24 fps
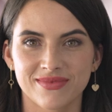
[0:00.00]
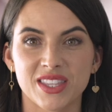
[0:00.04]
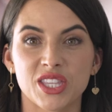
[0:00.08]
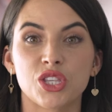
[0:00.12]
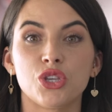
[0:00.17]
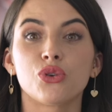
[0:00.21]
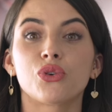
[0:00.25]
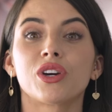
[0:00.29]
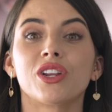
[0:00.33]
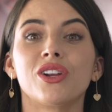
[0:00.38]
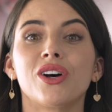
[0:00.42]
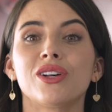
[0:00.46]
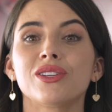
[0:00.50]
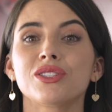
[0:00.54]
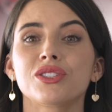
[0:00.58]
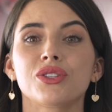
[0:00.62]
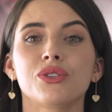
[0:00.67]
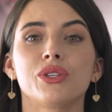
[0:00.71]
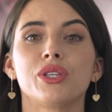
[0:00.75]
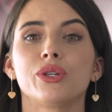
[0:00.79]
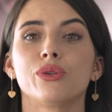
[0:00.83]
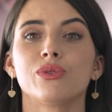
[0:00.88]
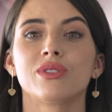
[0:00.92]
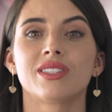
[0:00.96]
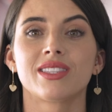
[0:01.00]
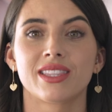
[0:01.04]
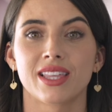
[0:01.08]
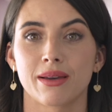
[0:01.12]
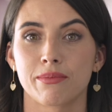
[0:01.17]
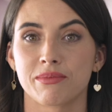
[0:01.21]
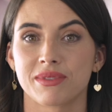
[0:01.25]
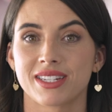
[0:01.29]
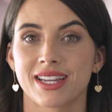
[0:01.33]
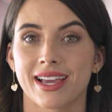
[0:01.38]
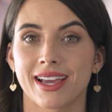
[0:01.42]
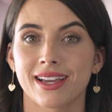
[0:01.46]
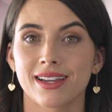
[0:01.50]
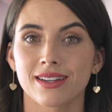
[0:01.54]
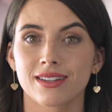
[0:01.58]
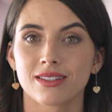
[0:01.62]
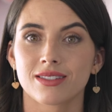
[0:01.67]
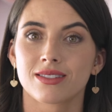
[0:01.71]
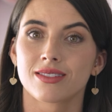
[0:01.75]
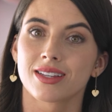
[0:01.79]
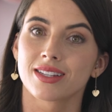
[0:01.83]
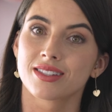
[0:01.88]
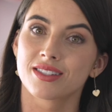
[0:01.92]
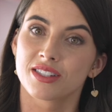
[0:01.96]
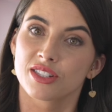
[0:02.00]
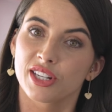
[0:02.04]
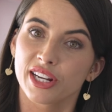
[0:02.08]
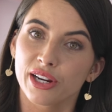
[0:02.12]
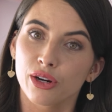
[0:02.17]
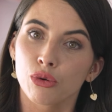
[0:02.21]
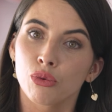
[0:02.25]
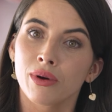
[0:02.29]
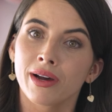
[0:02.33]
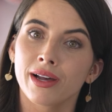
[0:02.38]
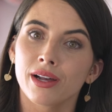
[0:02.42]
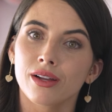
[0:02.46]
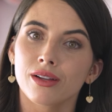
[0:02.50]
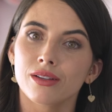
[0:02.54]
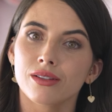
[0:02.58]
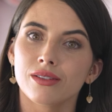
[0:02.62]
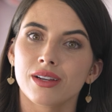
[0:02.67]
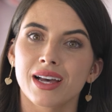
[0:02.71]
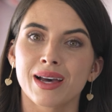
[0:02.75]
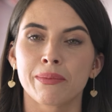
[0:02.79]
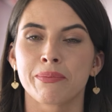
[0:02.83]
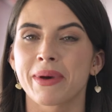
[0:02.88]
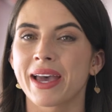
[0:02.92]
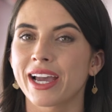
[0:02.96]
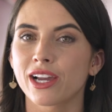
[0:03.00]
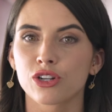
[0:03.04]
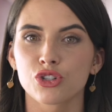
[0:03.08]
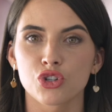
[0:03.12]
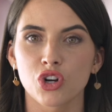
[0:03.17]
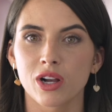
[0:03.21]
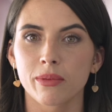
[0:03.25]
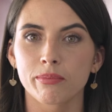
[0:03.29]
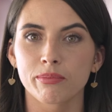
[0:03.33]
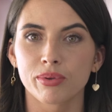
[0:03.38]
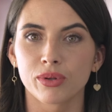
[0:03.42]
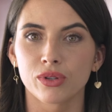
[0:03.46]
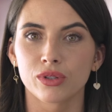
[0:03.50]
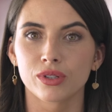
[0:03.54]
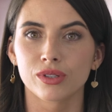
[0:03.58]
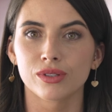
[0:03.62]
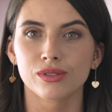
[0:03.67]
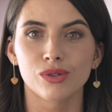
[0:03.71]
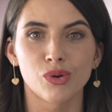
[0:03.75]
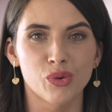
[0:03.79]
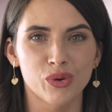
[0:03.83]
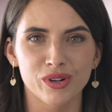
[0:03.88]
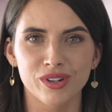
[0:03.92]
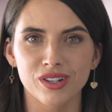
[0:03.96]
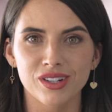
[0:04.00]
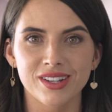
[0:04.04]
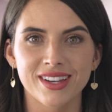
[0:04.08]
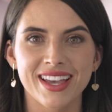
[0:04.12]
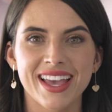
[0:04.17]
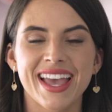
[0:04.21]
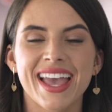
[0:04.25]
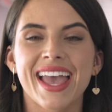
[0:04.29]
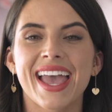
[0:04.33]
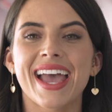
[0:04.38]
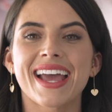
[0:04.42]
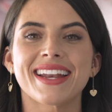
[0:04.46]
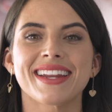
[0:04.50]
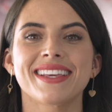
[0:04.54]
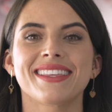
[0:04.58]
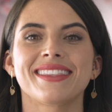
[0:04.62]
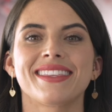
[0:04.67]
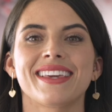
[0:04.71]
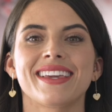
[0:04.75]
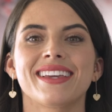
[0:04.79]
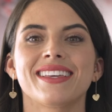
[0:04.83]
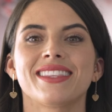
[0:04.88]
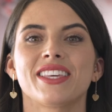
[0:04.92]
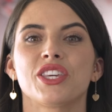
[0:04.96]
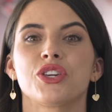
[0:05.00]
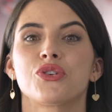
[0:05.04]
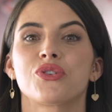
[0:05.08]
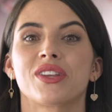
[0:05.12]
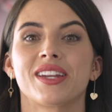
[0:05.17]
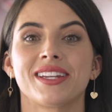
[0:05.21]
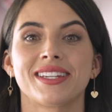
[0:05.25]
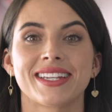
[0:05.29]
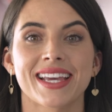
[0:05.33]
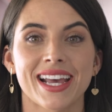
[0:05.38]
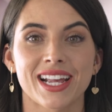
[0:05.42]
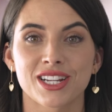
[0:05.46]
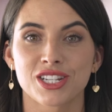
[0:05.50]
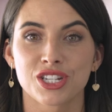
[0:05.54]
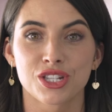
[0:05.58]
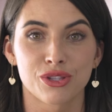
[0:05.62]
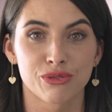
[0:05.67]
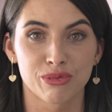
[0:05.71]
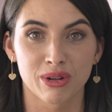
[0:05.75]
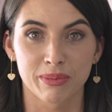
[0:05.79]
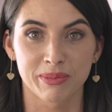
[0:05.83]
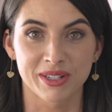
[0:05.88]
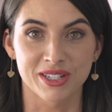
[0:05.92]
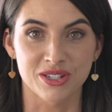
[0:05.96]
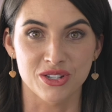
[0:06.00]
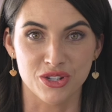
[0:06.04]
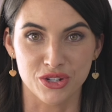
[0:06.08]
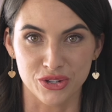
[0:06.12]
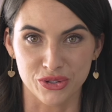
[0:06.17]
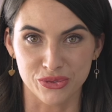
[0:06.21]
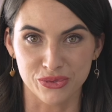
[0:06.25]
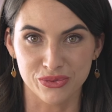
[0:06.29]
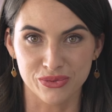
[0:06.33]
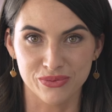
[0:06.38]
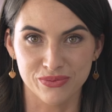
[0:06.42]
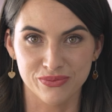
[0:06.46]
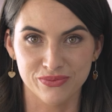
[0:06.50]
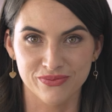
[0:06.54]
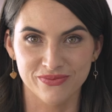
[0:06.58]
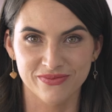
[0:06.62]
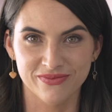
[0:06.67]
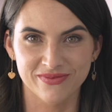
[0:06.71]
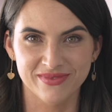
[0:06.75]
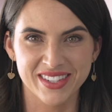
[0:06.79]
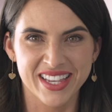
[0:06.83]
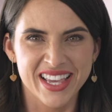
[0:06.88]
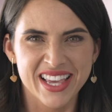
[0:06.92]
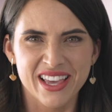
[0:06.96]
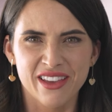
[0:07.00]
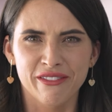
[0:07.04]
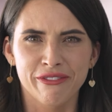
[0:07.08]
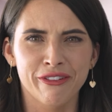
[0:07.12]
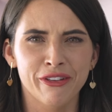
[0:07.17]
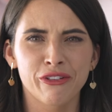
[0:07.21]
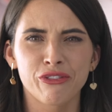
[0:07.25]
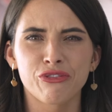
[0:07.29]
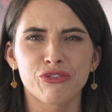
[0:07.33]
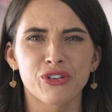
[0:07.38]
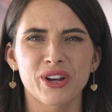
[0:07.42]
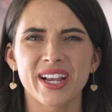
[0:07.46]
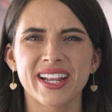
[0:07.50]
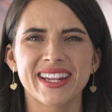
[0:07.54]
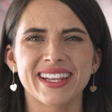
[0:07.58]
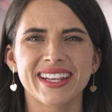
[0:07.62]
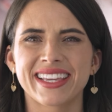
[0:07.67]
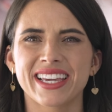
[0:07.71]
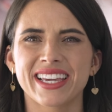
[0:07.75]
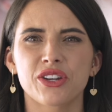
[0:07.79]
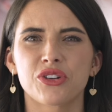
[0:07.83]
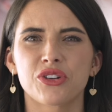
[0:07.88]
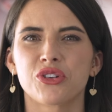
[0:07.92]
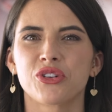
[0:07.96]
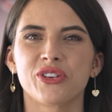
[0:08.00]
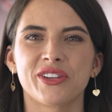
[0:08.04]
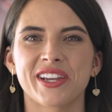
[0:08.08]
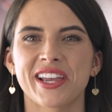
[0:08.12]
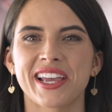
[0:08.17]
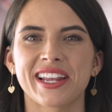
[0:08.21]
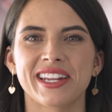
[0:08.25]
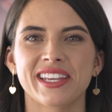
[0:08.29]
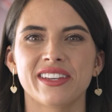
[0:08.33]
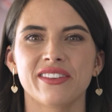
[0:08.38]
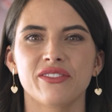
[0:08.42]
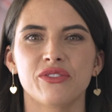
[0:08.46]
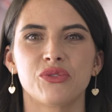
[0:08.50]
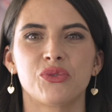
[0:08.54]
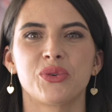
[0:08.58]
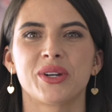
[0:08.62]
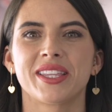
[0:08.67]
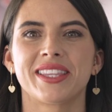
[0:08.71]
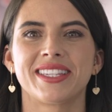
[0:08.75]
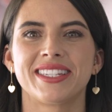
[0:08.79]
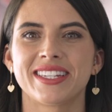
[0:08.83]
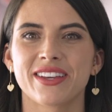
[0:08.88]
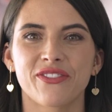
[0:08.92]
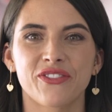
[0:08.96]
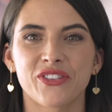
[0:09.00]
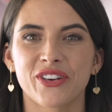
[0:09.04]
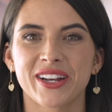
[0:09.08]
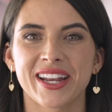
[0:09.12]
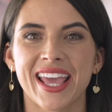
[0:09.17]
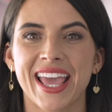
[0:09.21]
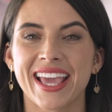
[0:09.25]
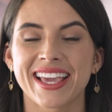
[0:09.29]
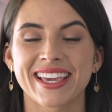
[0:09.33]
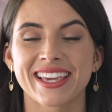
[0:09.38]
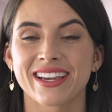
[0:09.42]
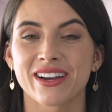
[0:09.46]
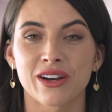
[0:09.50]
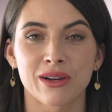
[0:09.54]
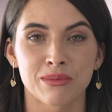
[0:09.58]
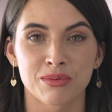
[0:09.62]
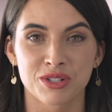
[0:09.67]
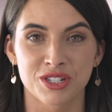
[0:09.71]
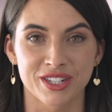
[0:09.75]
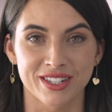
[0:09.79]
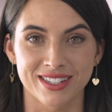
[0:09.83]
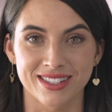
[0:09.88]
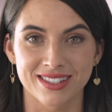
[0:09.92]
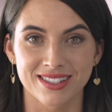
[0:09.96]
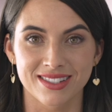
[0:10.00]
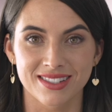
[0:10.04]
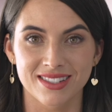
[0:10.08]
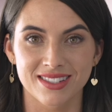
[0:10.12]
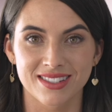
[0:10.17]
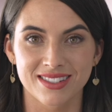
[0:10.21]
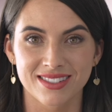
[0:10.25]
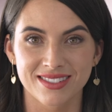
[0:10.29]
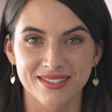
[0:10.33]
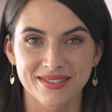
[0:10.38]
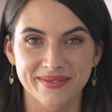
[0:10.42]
You can also use thumbtacks, a stairwell, a backdrop pole, or anything that you can attach the ribbon to. Feel free to get creative with different hanging options.